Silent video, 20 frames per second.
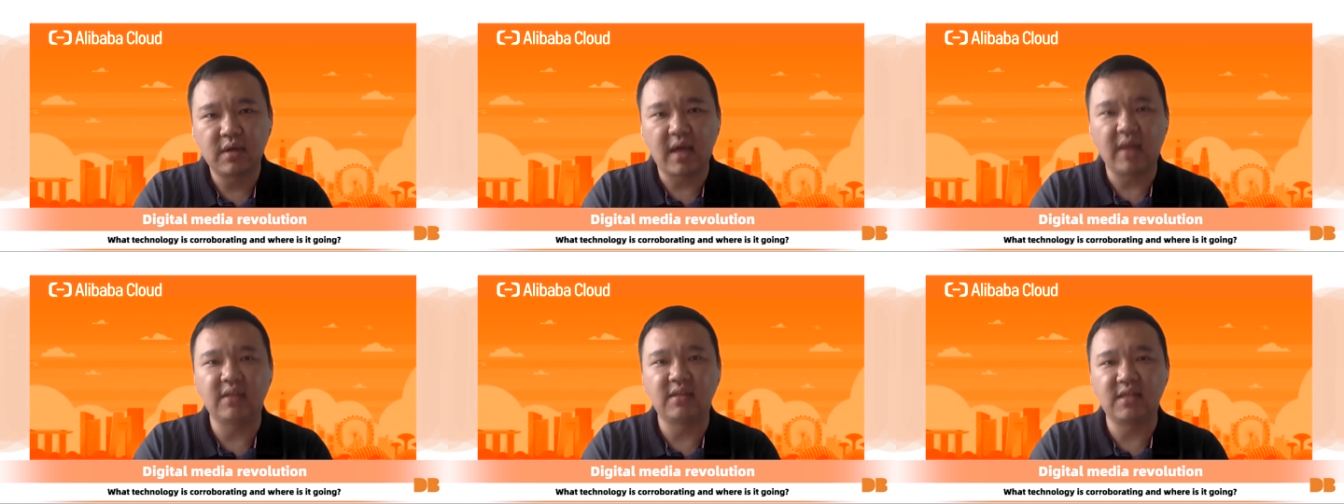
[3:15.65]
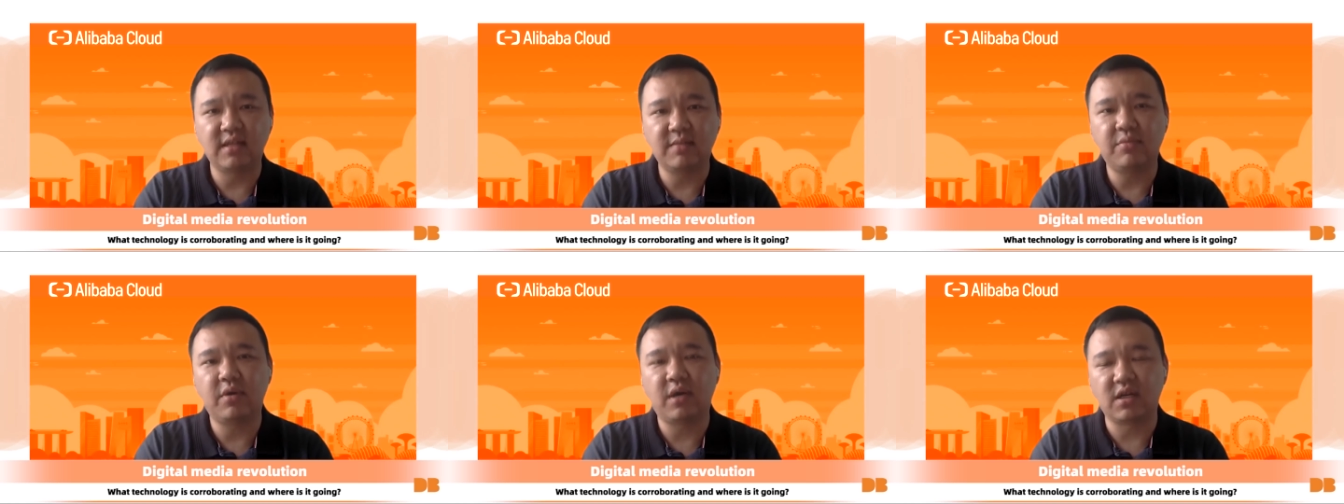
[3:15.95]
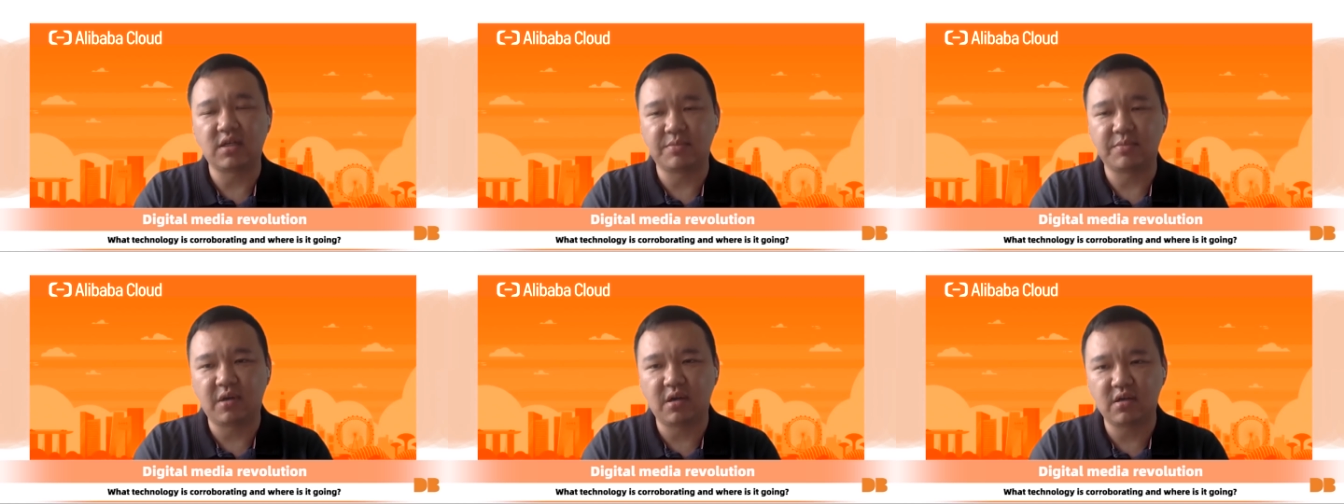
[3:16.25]
as simple
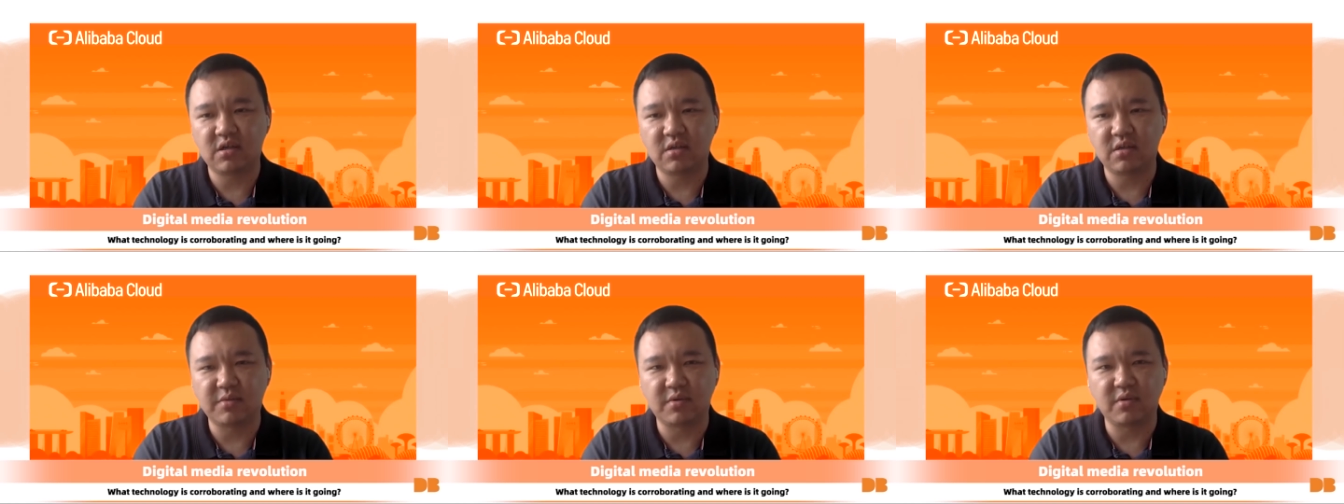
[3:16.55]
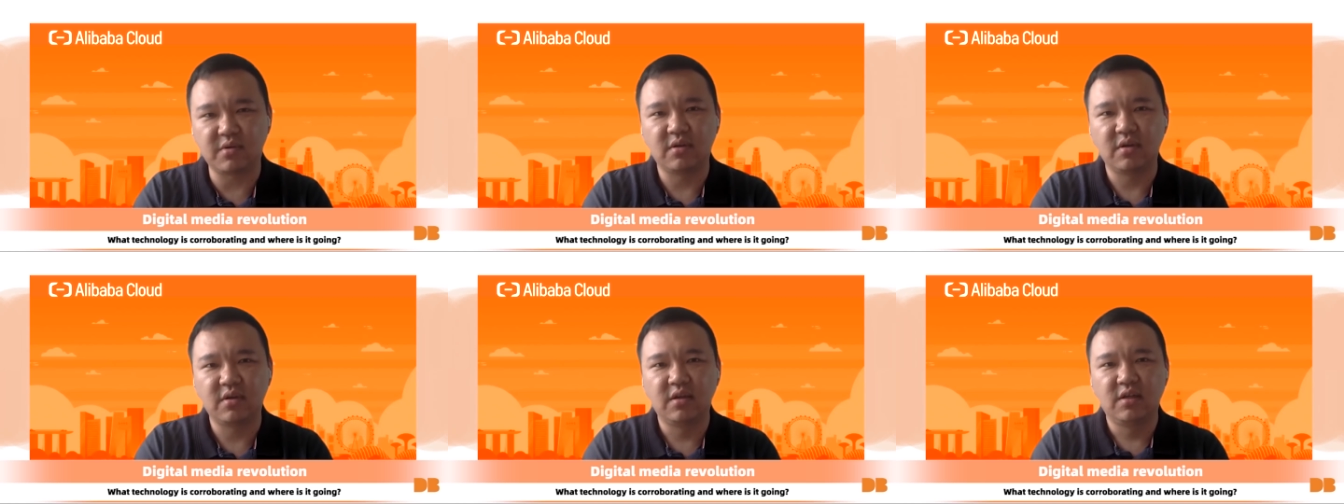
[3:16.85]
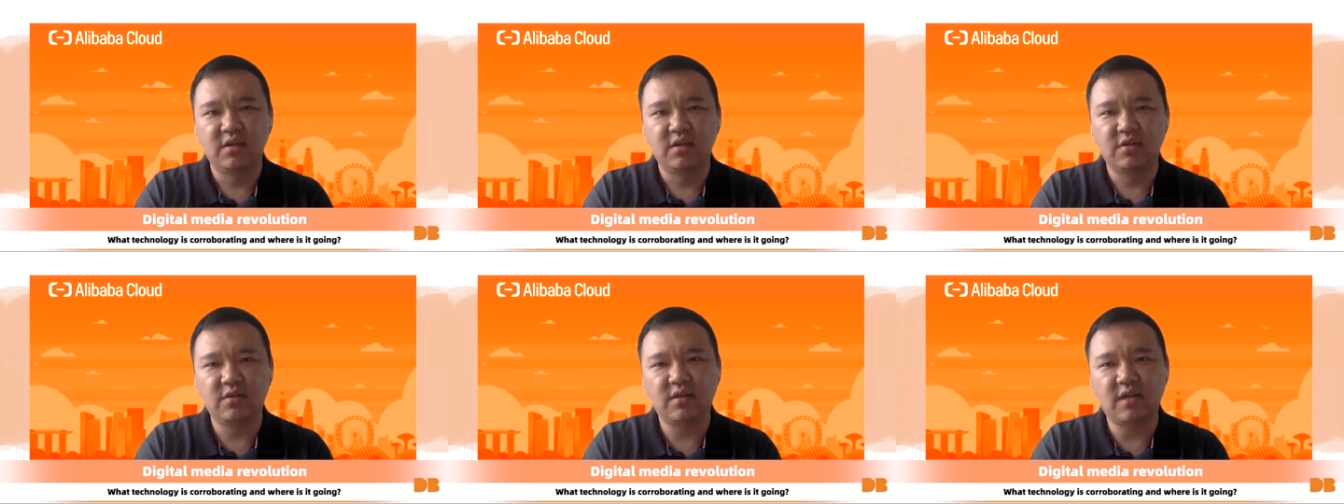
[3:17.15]
as possible,
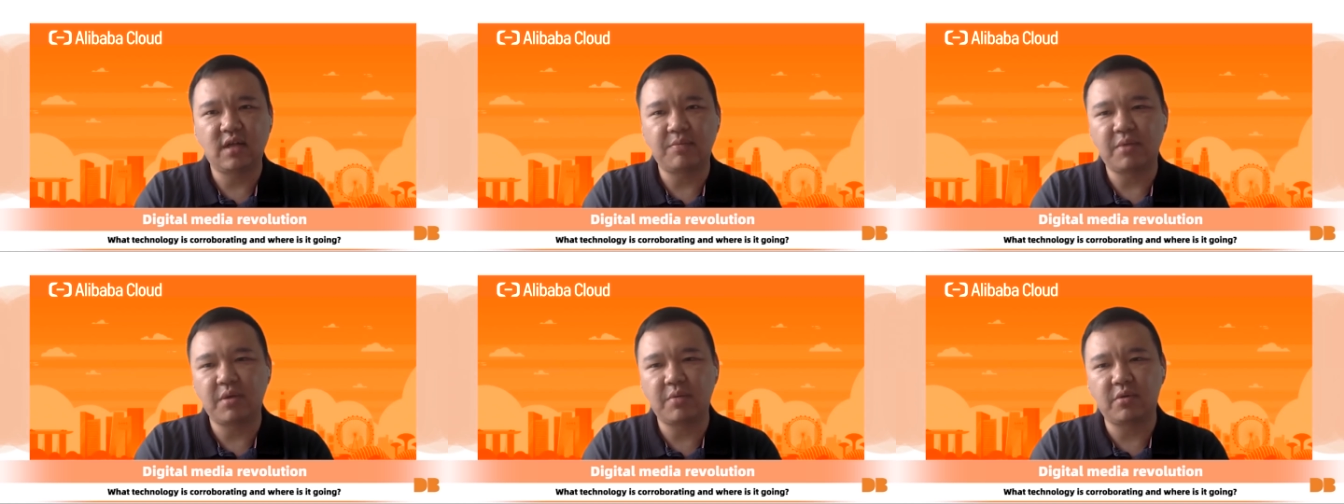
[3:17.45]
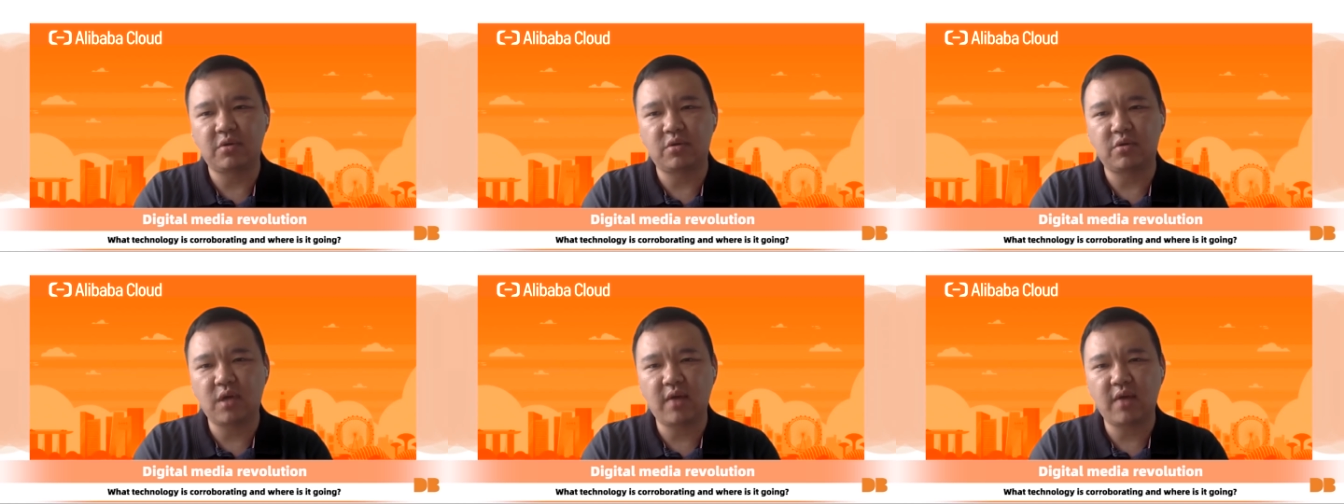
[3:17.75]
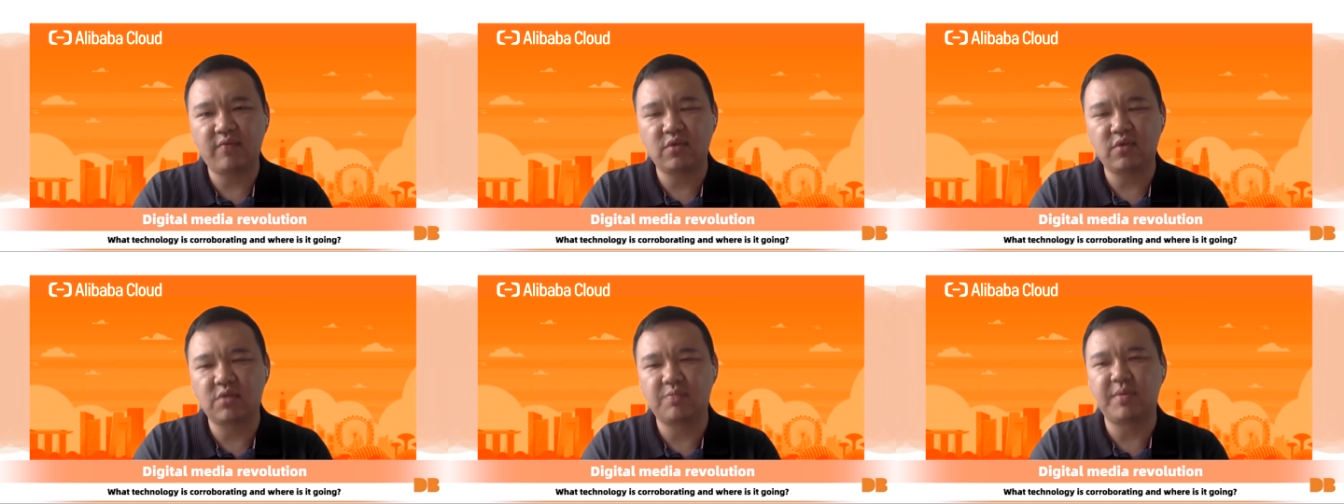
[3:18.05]
so that people don't
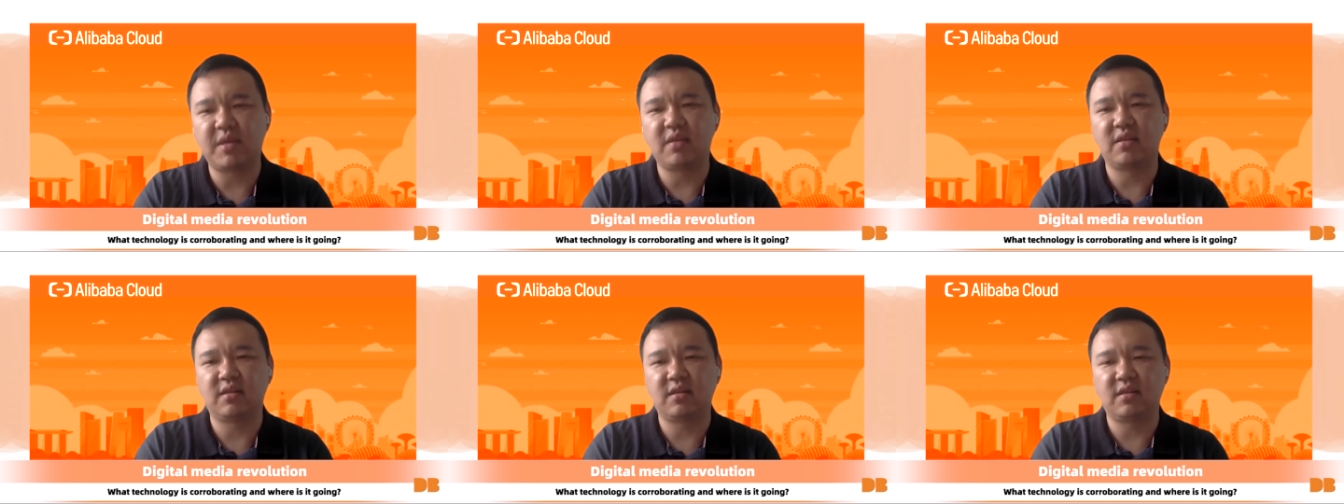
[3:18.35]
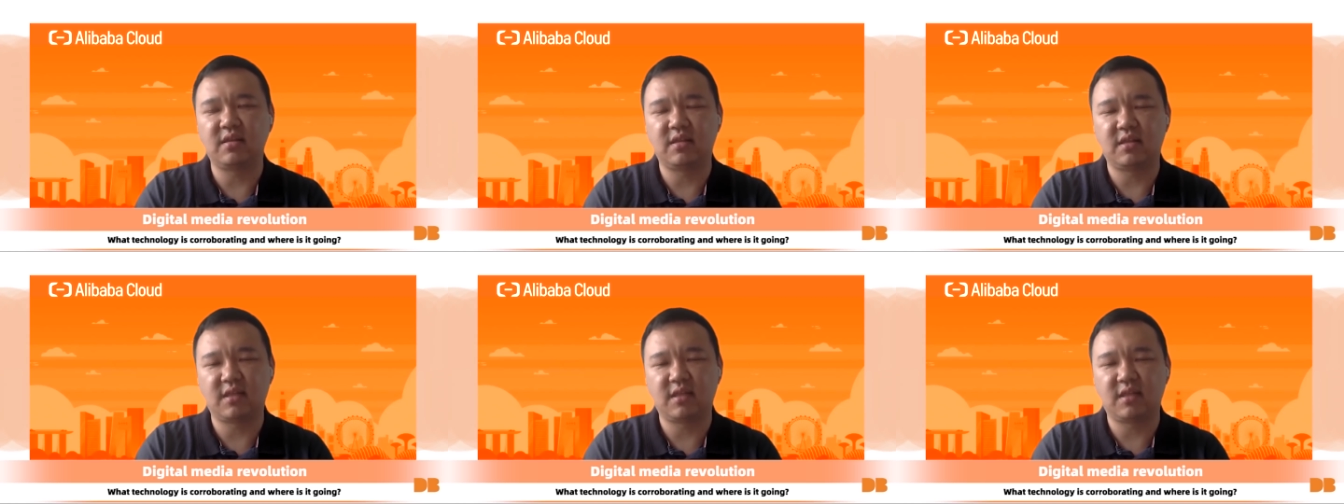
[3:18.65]
have to spend